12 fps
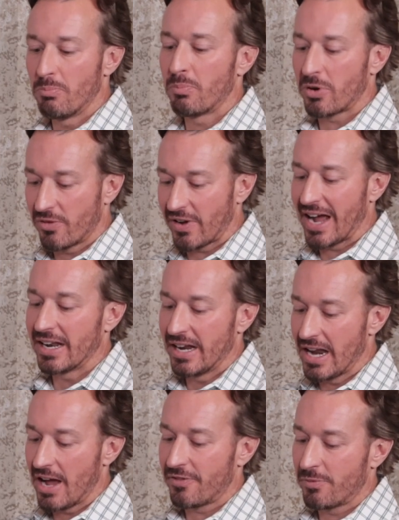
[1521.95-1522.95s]
Provide
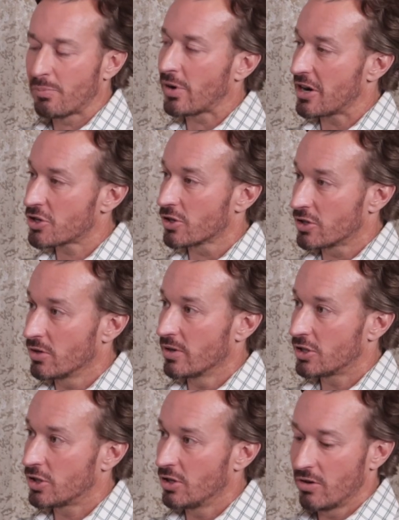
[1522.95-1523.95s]
enough pressure to
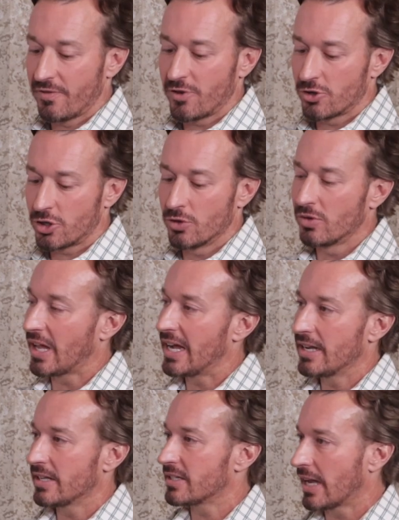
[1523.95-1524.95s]
it too. If you're too
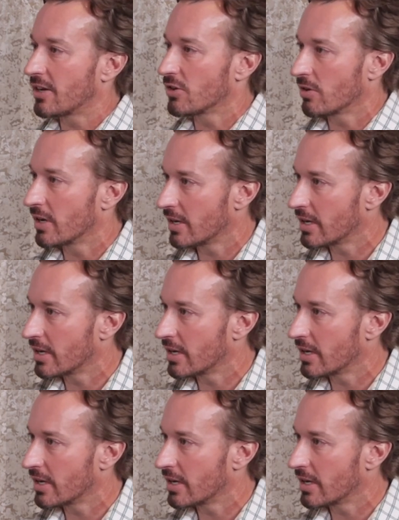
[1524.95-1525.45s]
light, it's not doing it